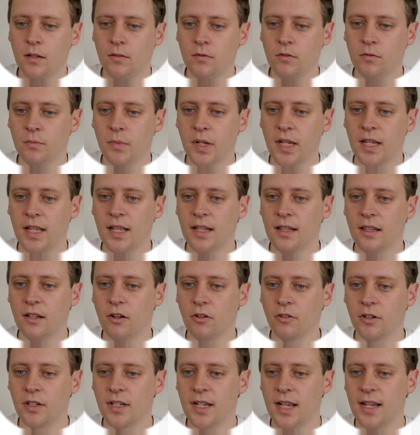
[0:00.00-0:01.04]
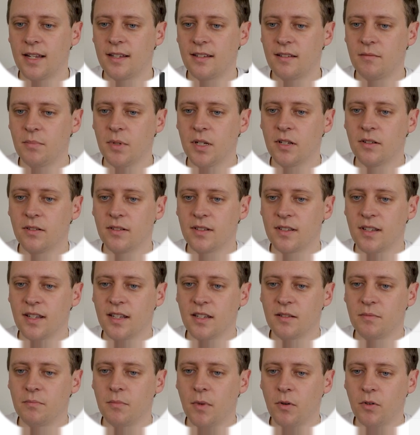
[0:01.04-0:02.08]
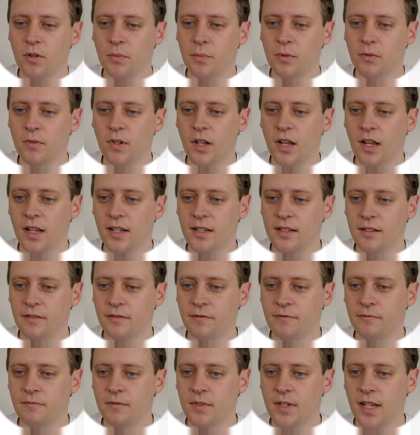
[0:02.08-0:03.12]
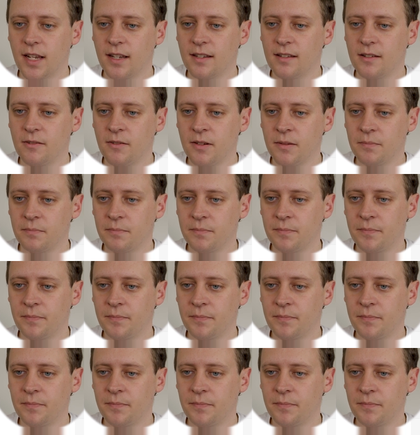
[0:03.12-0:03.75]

We'll make it long text because there's multiple lines of text to it.